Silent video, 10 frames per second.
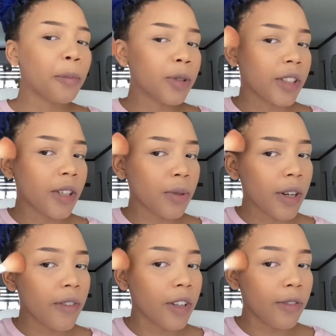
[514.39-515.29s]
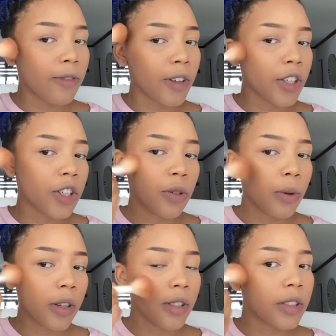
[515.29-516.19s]
April does whatever the she
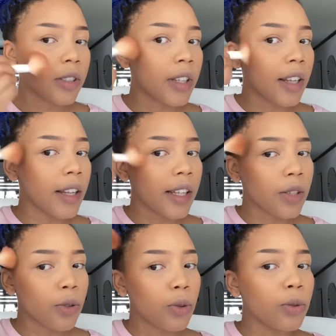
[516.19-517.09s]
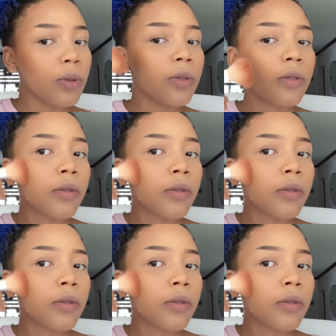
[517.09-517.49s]
wants, and that's cool.